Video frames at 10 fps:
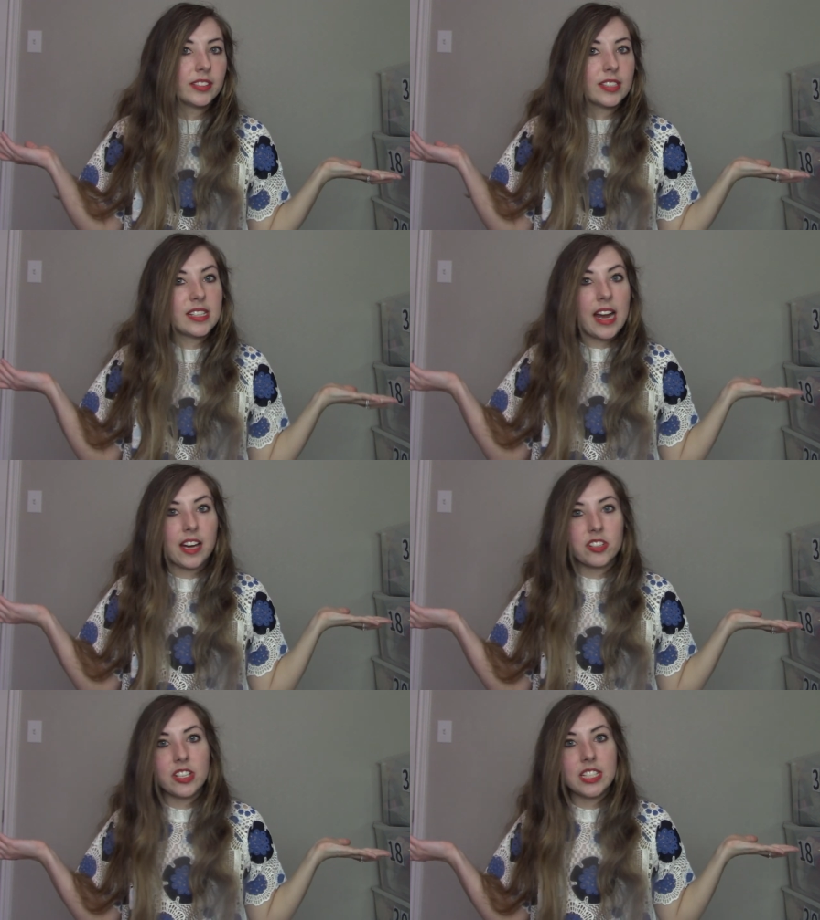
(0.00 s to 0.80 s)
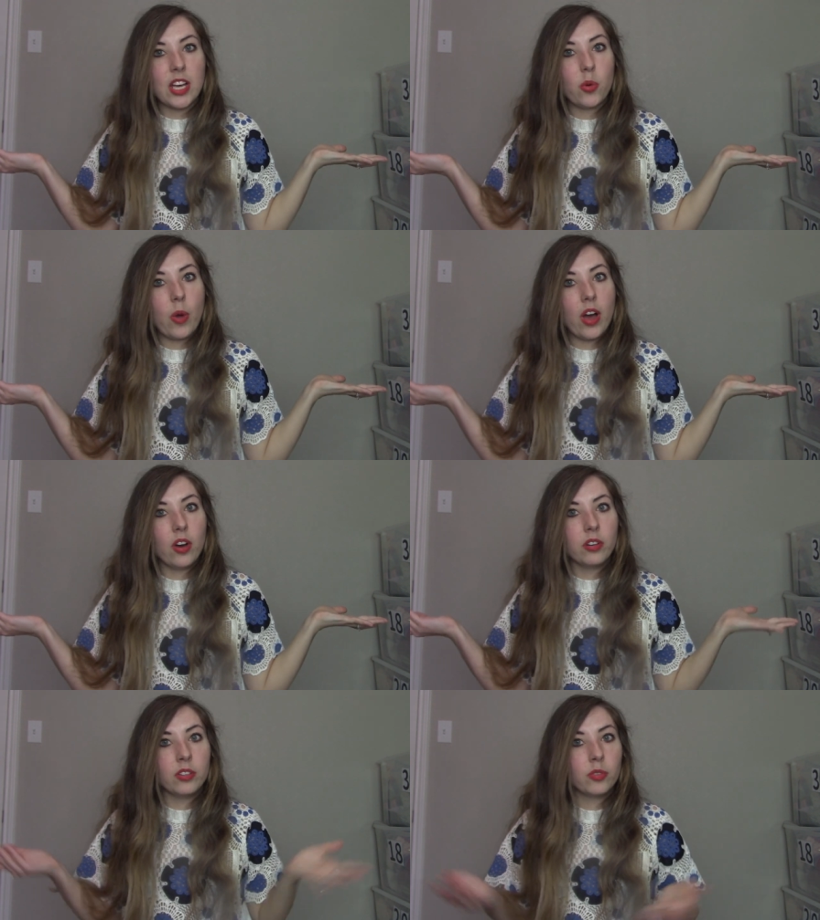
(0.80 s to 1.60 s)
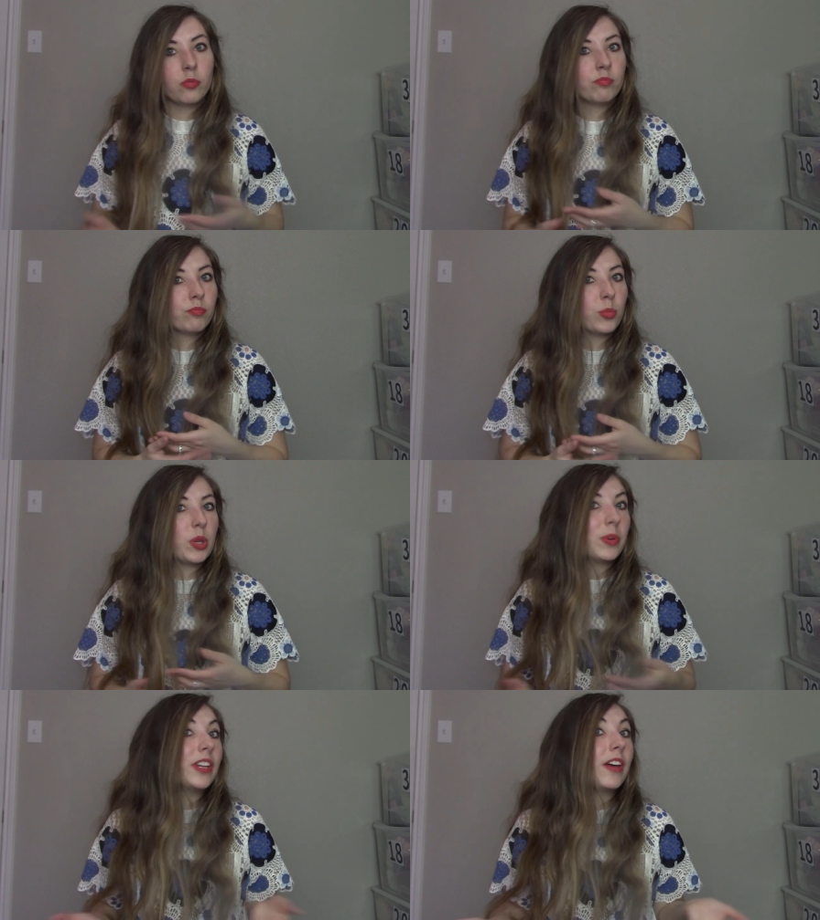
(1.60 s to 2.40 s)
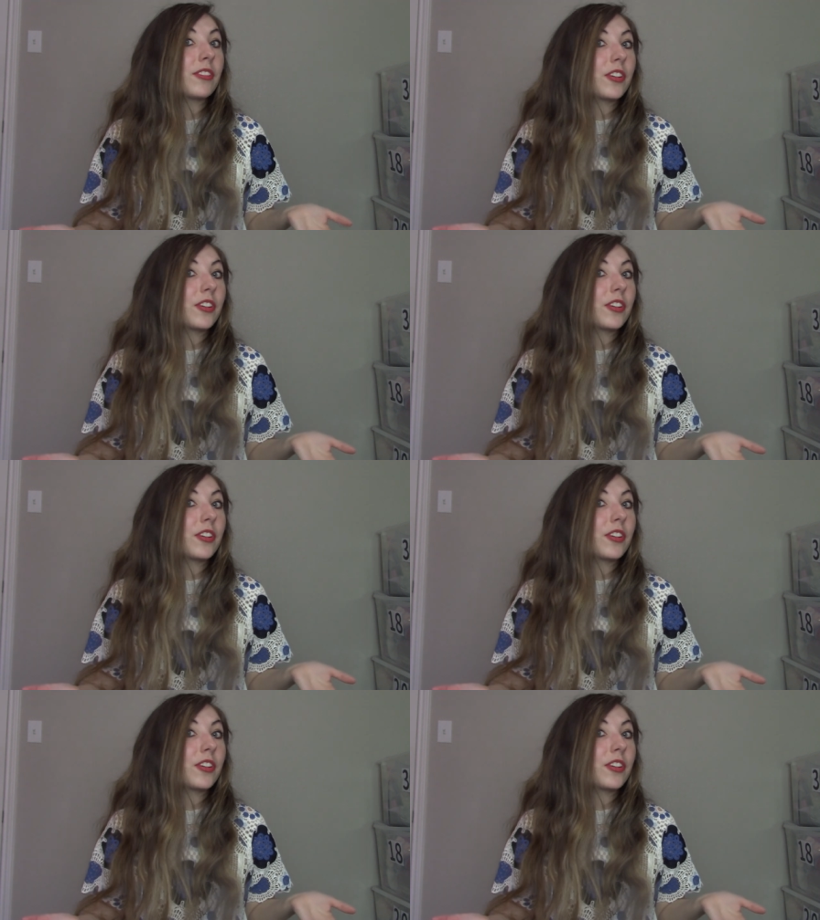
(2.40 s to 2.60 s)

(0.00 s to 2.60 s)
Does it actually sell well? we will never